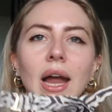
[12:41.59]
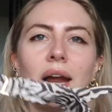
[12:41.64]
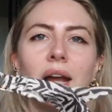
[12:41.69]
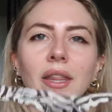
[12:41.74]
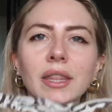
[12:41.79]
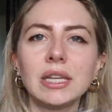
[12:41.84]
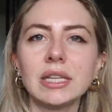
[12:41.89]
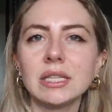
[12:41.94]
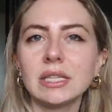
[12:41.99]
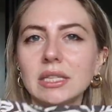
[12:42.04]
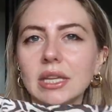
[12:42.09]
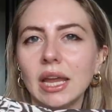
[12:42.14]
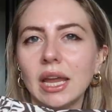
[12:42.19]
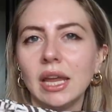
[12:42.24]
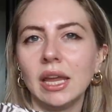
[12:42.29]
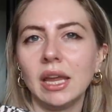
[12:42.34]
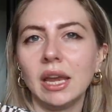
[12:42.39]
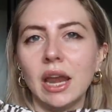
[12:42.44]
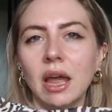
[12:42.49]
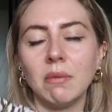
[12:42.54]
I got this
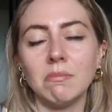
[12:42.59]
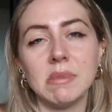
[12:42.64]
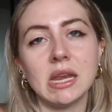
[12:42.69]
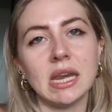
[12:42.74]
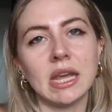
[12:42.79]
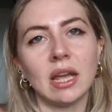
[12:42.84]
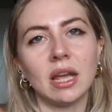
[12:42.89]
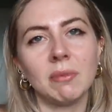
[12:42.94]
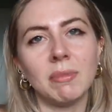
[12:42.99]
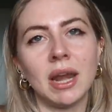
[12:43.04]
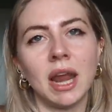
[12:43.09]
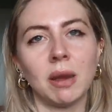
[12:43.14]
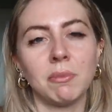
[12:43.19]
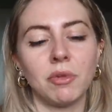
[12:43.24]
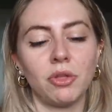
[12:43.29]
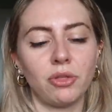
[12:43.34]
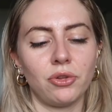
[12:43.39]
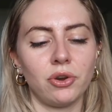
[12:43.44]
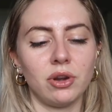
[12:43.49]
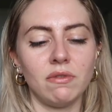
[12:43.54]
in a medium and
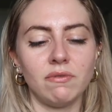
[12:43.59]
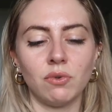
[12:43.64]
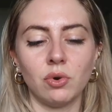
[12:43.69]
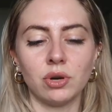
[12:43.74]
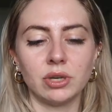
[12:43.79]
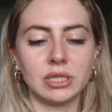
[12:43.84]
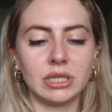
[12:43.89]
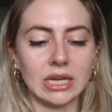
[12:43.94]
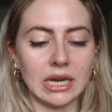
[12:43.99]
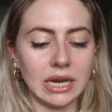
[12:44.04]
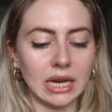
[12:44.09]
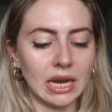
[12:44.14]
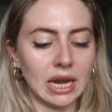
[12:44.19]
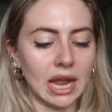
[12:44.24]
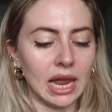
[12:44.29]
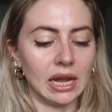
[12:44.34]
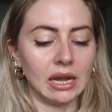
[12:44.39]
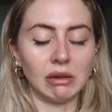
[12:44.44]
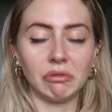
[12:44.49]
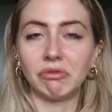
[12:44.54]
I'm a
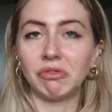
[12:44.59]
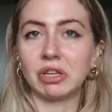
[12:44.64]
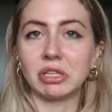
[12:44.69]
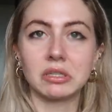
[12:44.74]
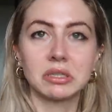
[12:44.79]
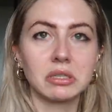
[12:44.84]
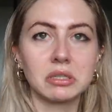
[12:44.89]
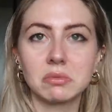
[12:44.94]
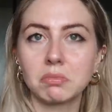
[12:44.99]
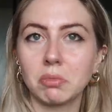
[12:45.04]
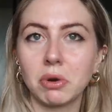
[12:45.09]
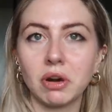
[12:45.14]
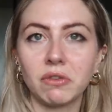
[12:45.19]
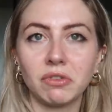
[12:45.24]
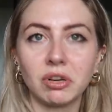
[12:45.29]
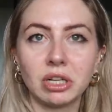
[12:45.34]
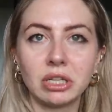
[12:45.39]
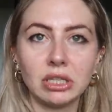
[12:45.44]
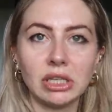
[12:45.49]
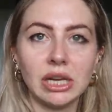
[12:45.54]
34D and it fits
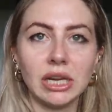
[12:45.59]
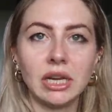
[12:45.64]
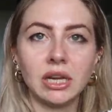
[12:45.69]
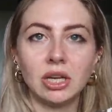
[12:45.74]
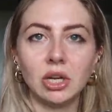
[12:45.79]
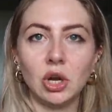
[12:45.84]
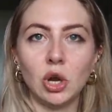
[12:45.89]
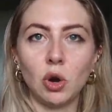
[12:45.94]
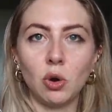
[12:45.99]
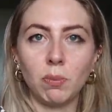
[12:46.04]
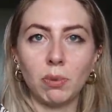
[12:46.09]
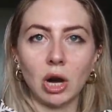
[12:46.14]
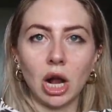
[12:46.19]
perfectly, no